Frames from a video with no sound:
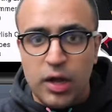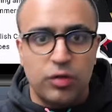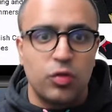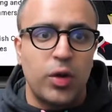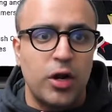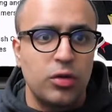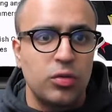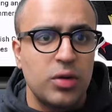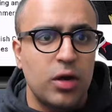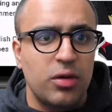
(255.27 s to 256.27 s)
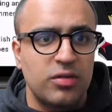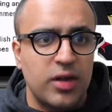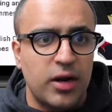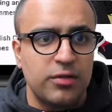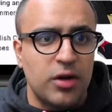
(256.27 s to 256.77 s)
So what I'll do now is
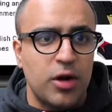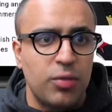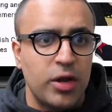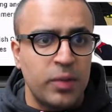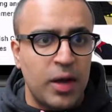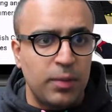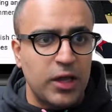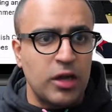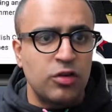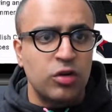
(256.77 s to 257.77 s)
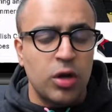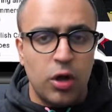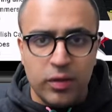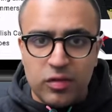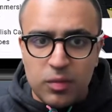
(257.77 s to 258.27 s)
that I'll start running my application
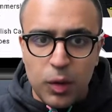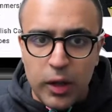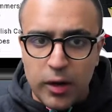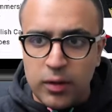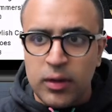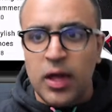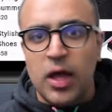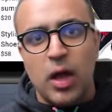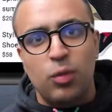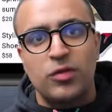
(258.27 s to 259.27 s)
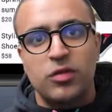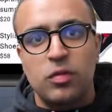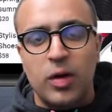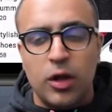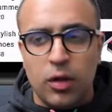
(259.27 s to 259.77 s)
on the simulator. And once
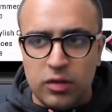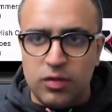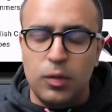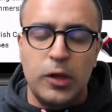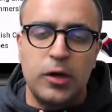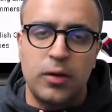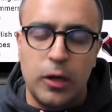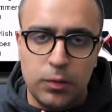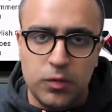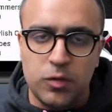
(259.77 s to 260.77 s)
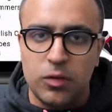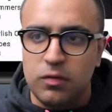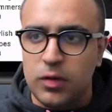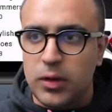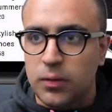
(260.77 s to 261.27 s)
it's running on the simulator, I'll resume the
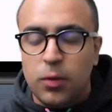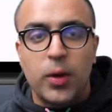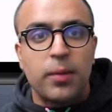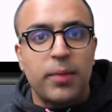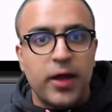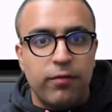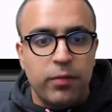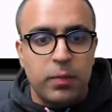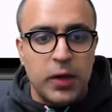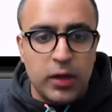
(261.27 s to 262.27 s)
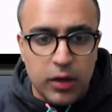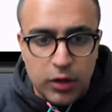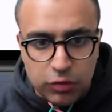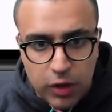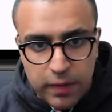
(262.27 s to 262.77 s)
video. Welcome back, everybody.
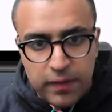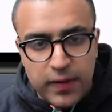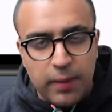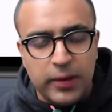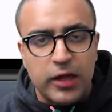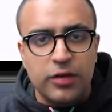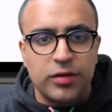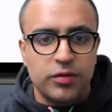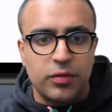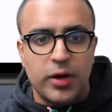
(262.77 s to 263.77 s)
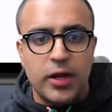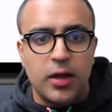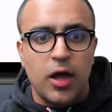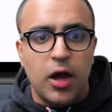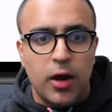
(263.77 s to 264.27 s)
So now that the application is
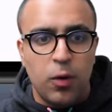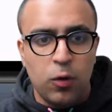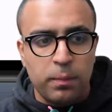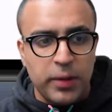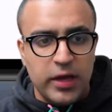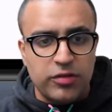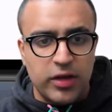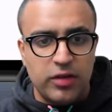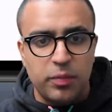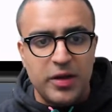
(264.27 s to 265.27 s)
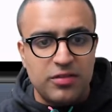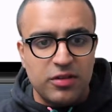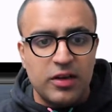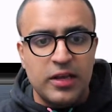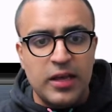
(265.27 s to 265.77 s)
running, our home page is
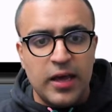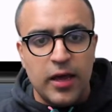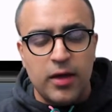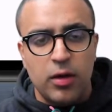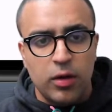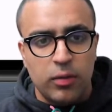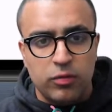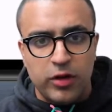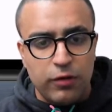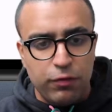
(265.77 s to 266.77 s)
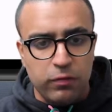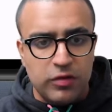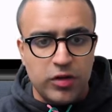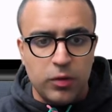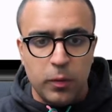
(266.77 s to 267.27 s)
basically a stateful
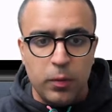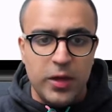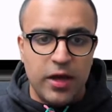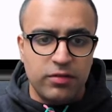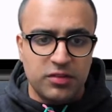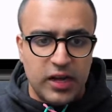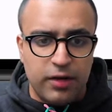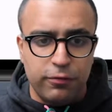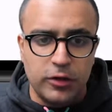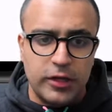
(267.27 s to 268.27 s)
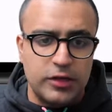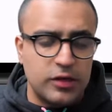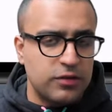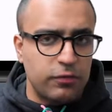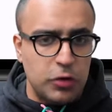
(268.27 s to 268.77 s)
widget where we have a scaffold that
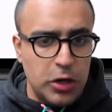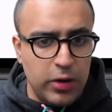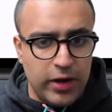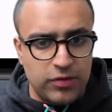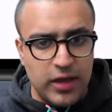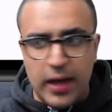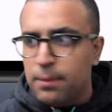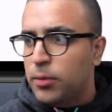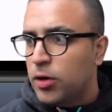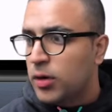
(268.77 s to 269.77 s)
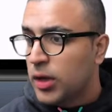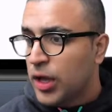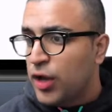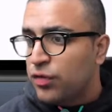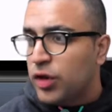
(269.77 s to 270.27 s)
just for now has an app bar.
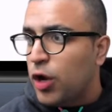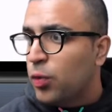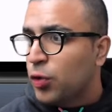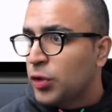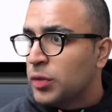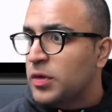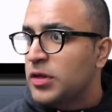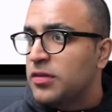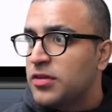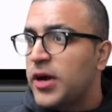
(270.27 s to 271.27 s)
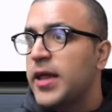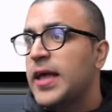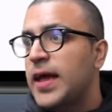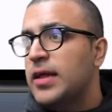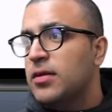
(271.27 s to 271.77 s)
So now we're going to be starting
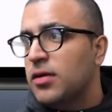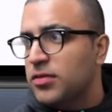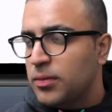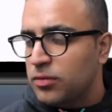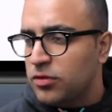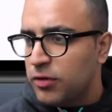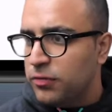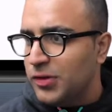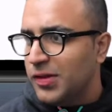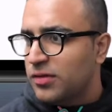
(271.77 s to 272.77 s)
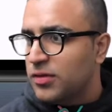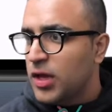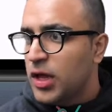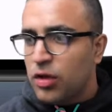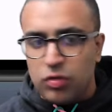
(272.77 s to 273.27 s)
adding some stuff to this.
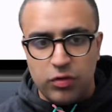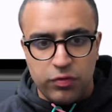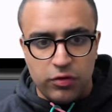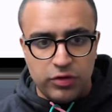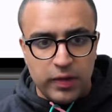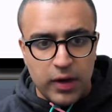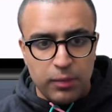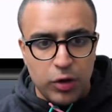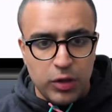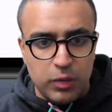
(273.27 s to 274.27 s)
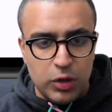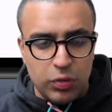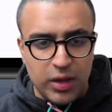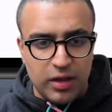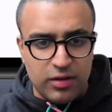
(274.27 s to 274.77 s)
So the first thing that I'm going to be
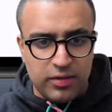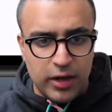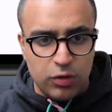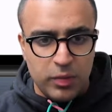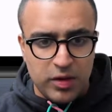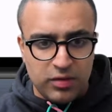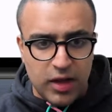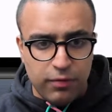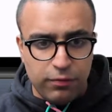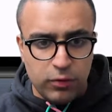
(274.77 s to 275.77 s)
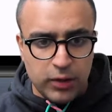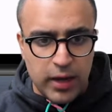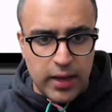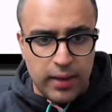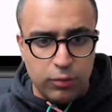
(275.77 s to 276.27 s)
doing is that to my scaffold,
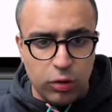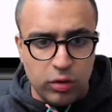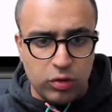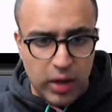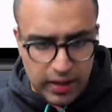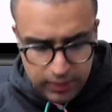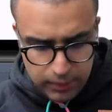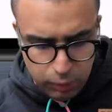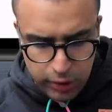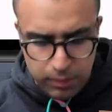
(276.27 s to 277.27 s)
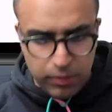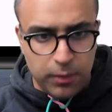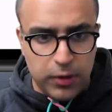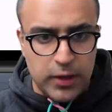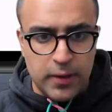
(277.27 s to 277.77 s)
I am going to add the body
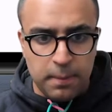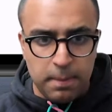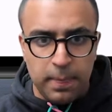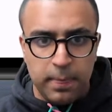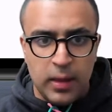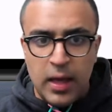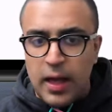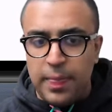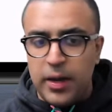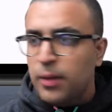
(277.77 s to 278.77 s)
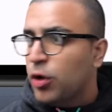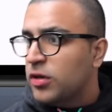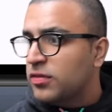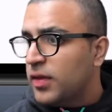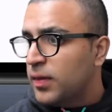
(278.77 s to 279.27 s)
property. And then I'm going
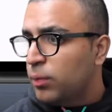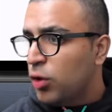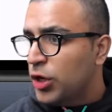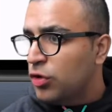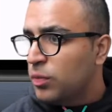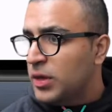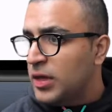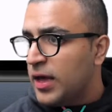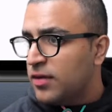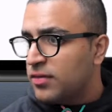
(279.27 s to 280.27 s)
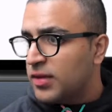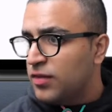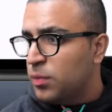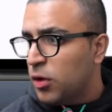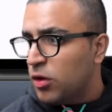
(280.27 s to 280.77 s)
to set the body to be a
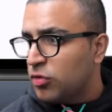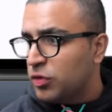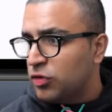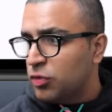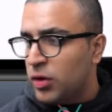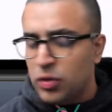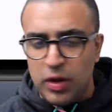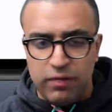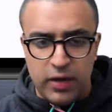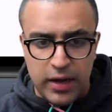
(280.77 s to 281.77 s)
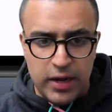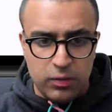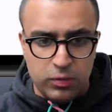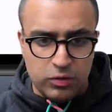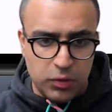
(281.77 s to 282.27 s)
size box, which is going to have a height,
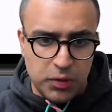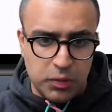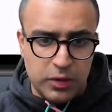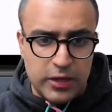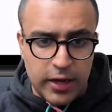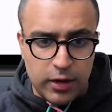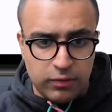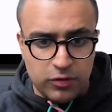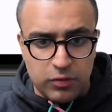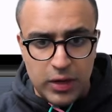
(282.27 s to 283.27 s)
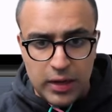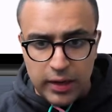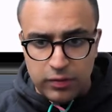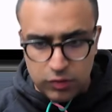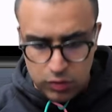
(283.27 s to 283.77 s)
which is going to be the height of the screen,
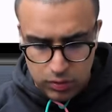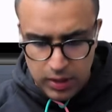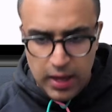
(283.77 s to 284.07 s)
like so.